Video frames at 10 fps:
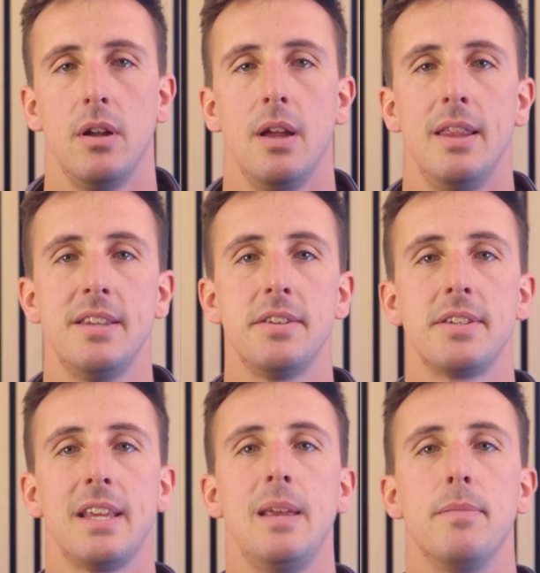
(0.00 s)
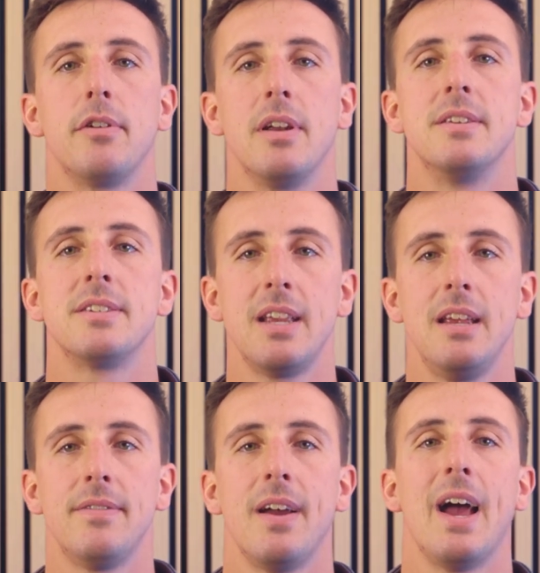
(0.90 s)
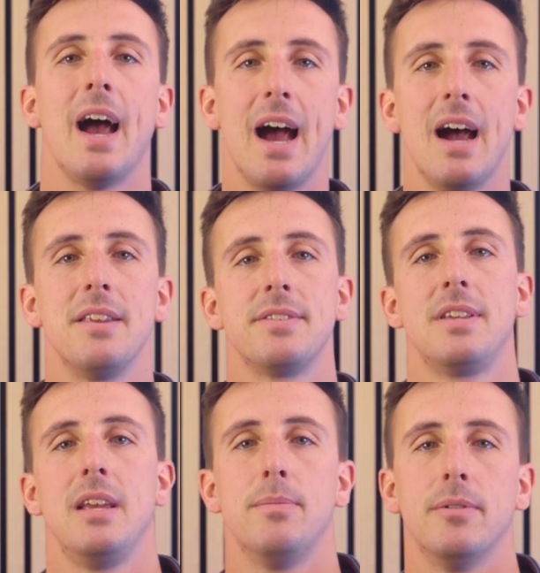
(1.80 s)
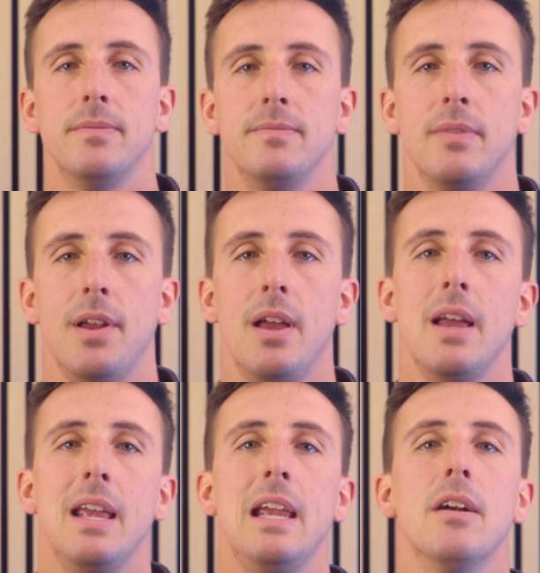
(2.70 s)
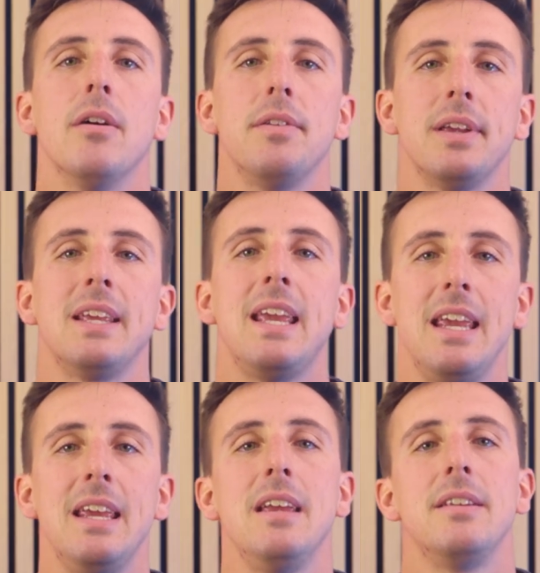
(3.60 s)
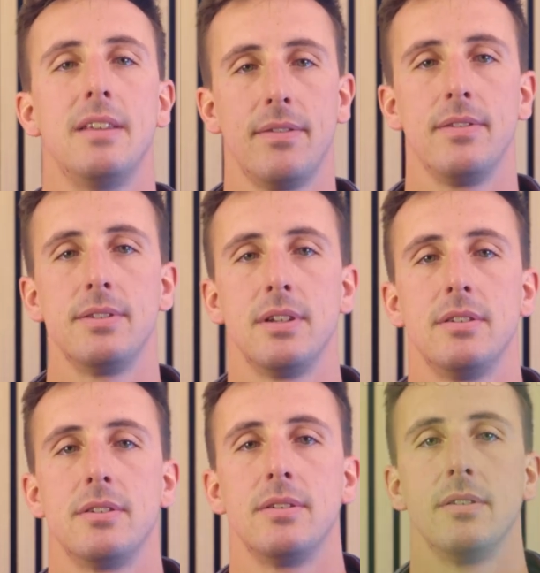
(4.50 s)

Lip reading: This is to keep the grid safe and stable. Here are the key differences.